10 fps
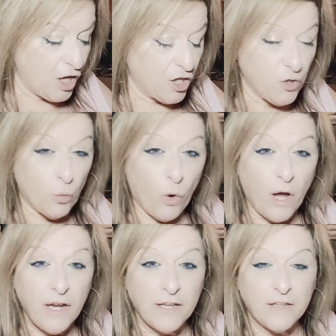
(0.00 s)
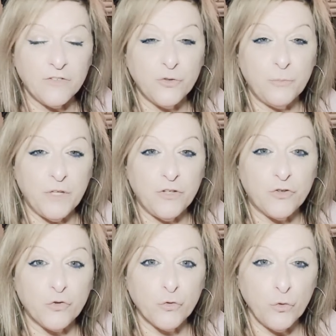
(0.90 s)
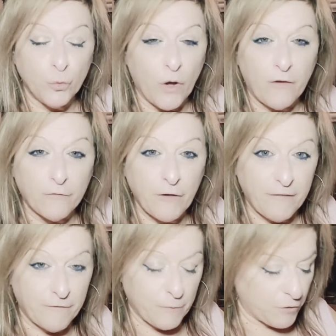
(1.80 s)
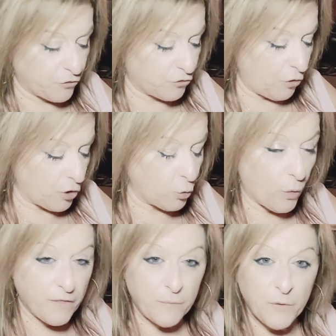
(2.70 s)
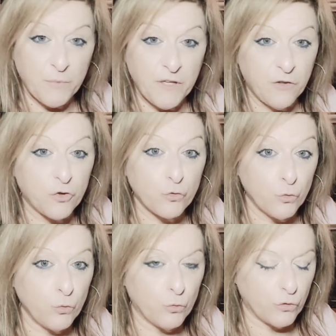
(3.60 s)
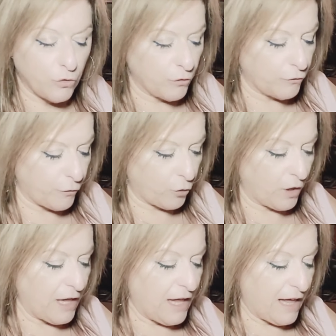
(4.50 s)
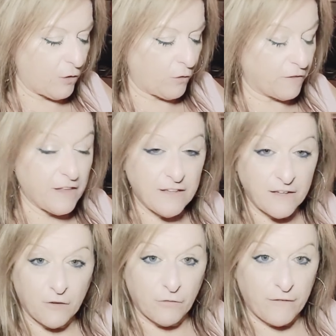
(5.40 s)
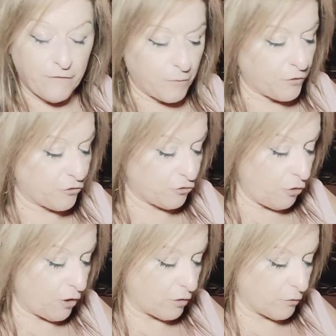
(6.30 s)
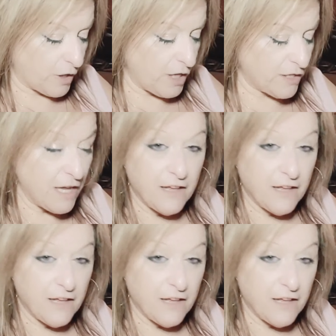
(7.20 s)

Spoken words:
You want it to be true right from the start. You want them to be truthful and authentic right from the start, right?